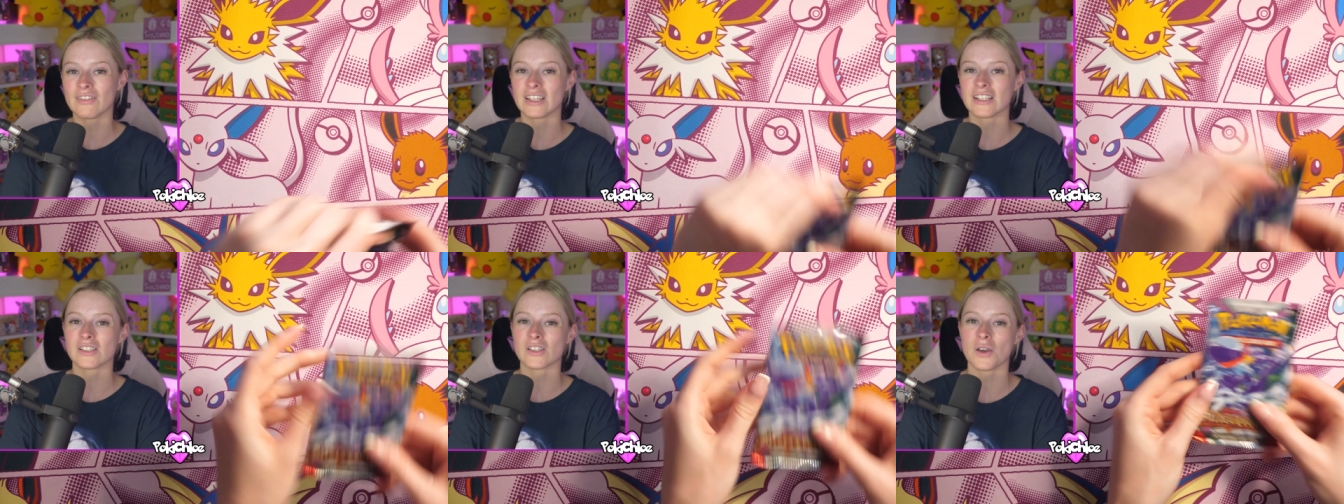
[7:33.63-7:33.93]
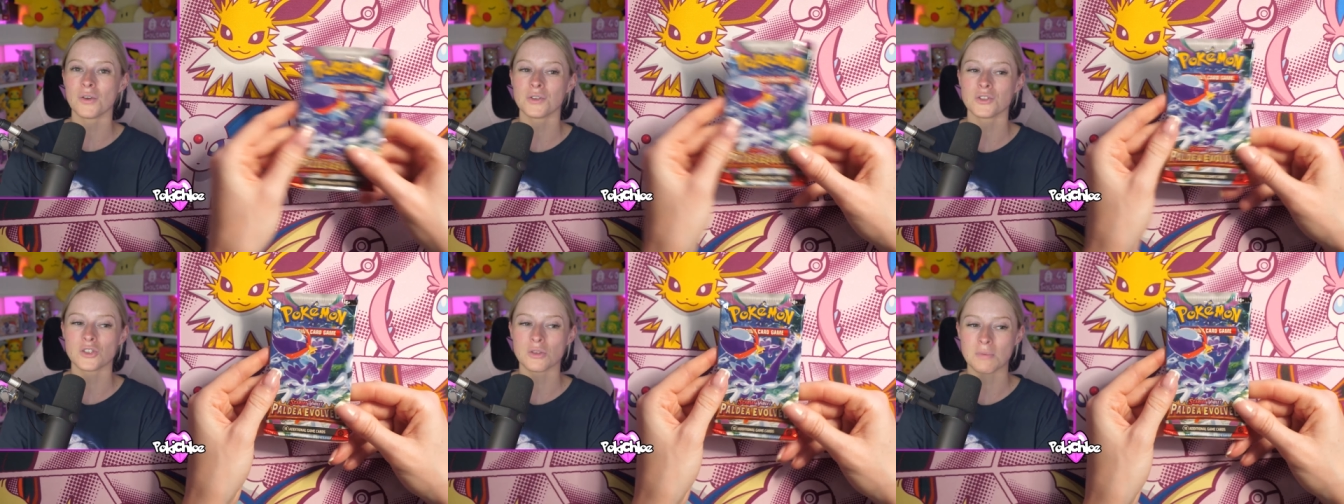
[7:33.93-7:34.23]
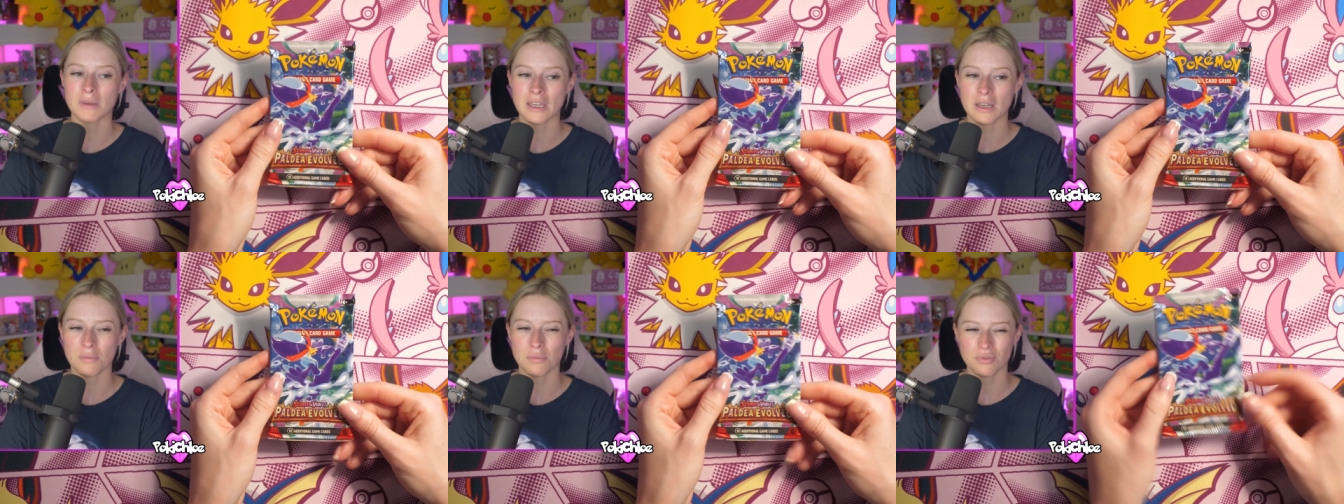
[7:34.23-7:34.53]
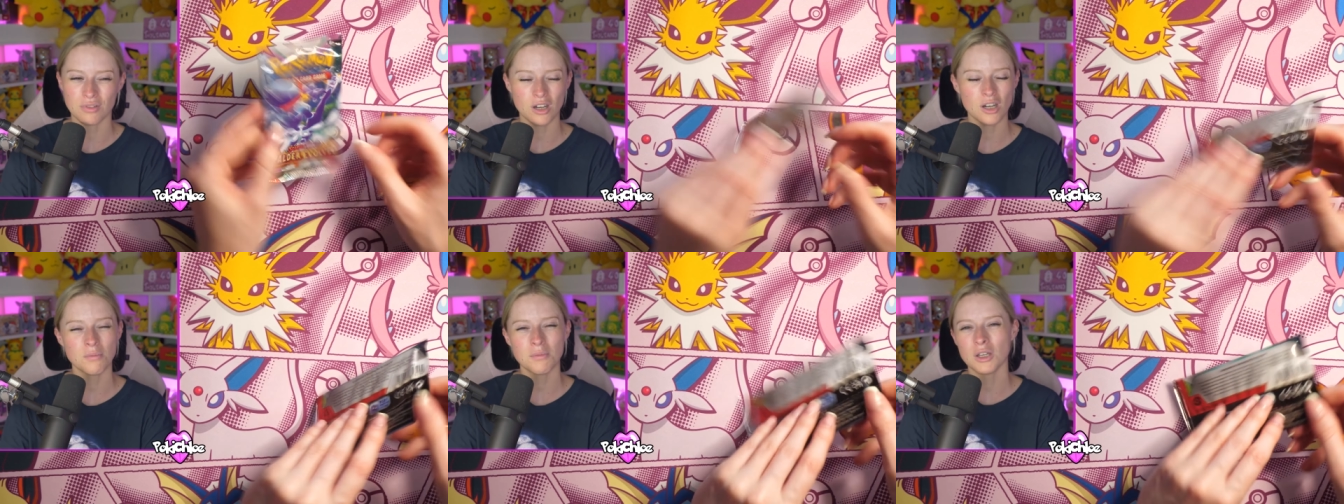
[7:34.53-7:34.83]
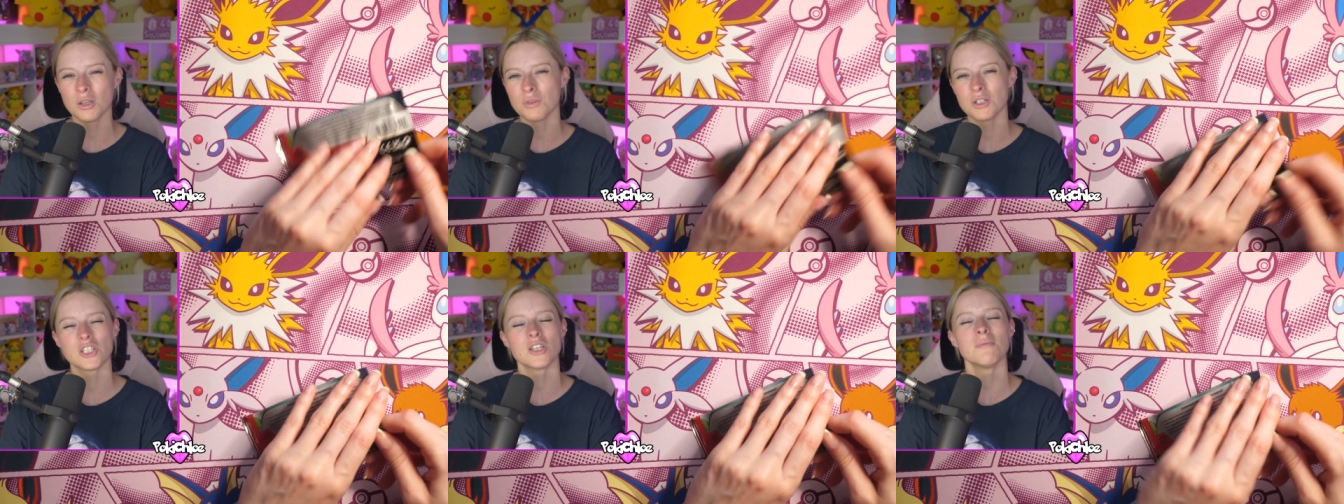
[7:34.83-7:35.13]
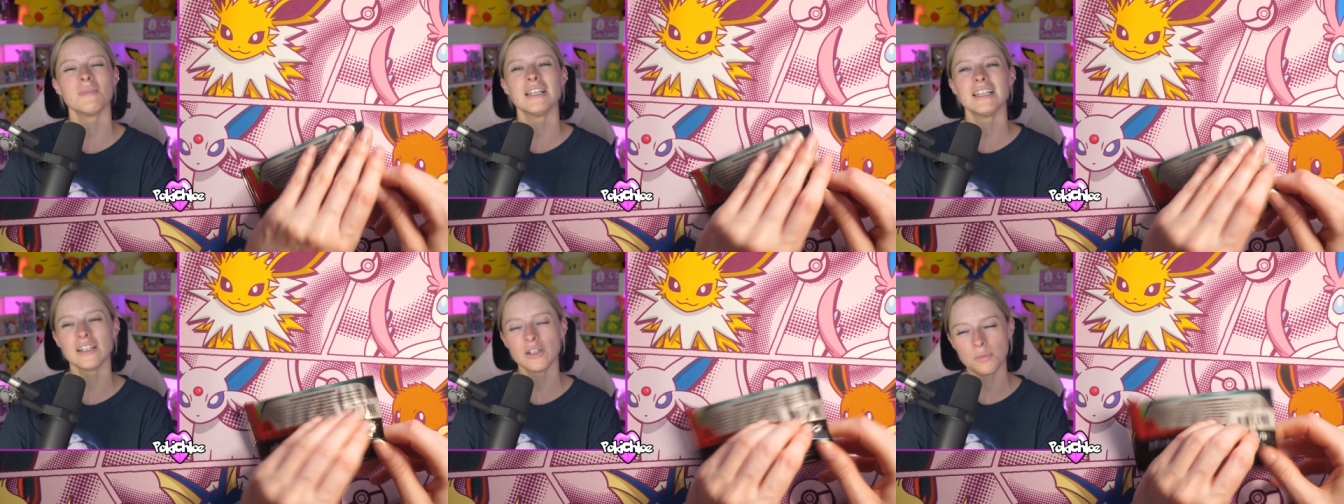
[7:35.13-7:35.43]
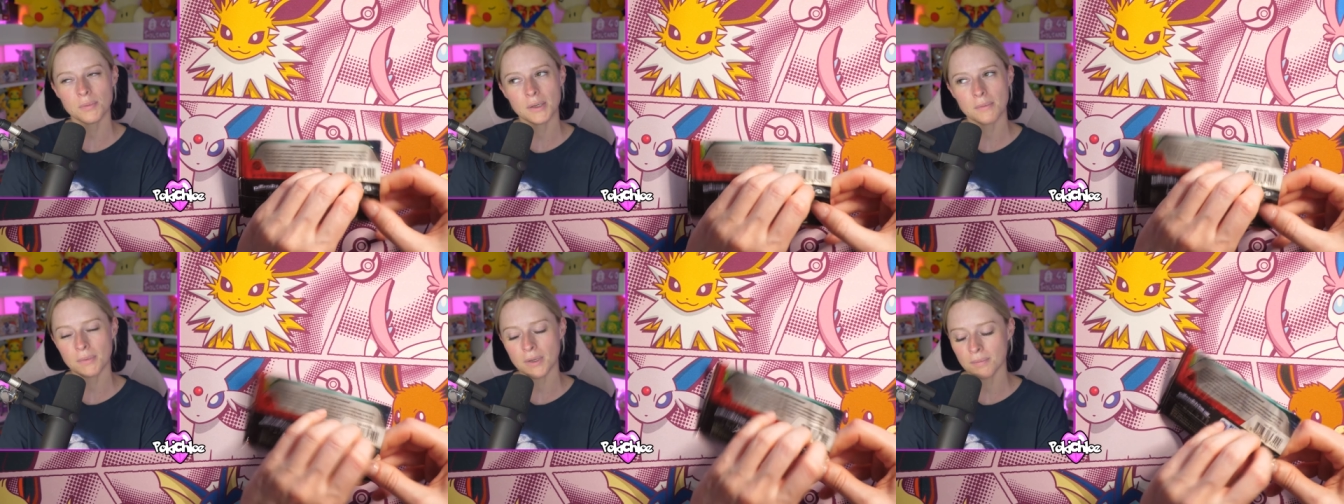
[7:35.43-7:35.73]
is going to be a promo, which I'm a little
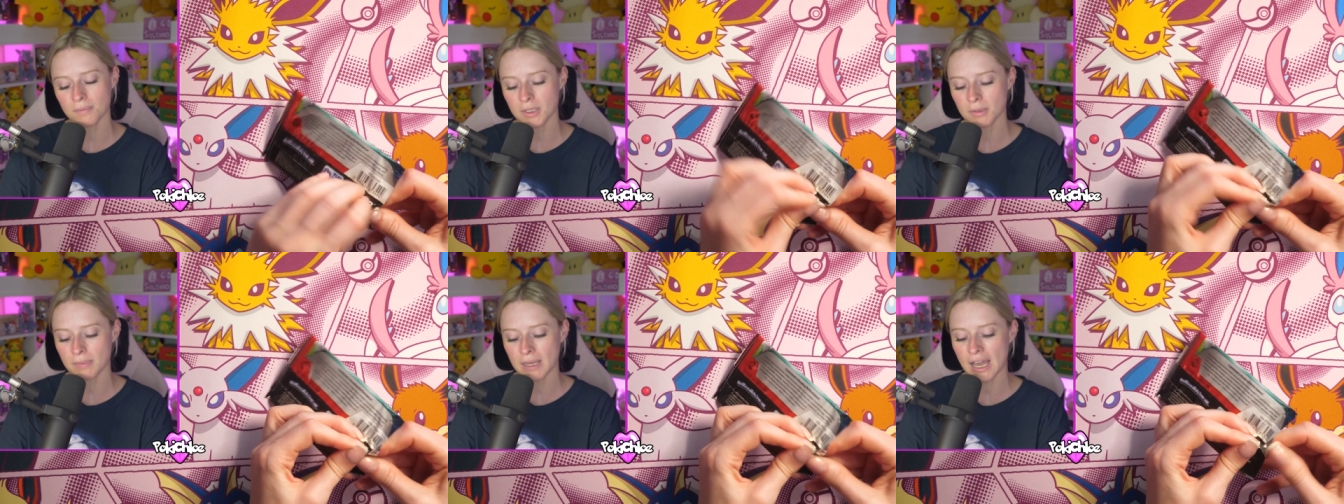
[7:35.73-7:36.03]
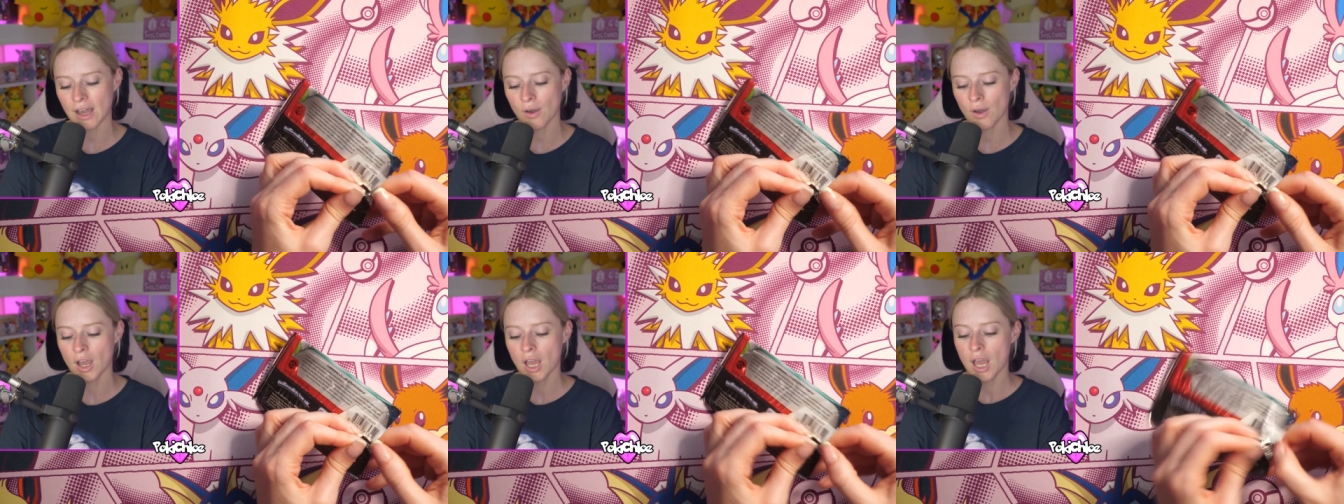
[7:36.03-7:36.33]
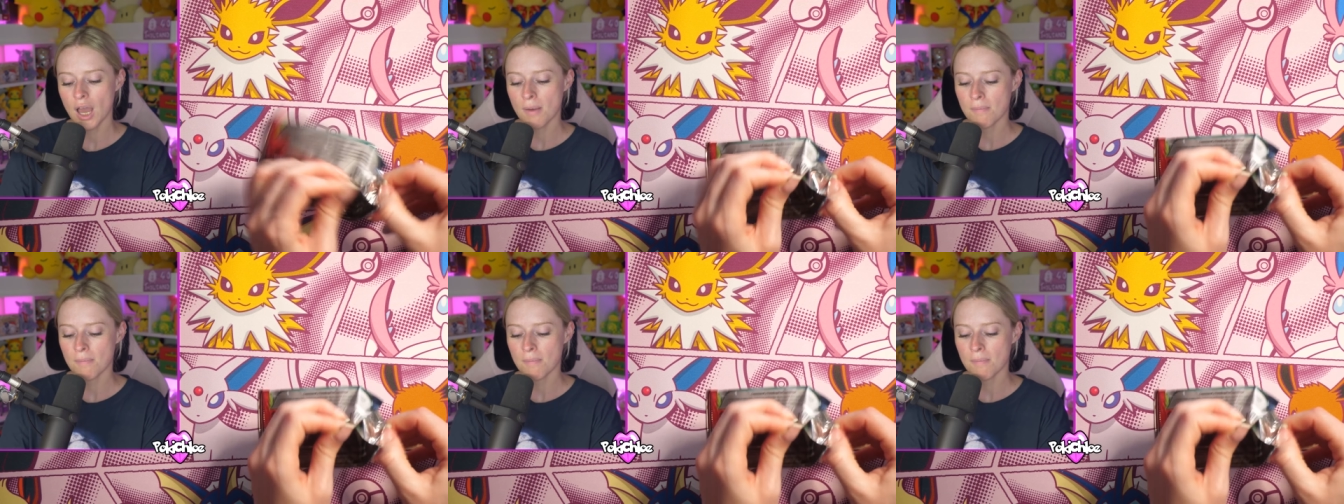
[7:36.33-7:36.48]
bit bummed about,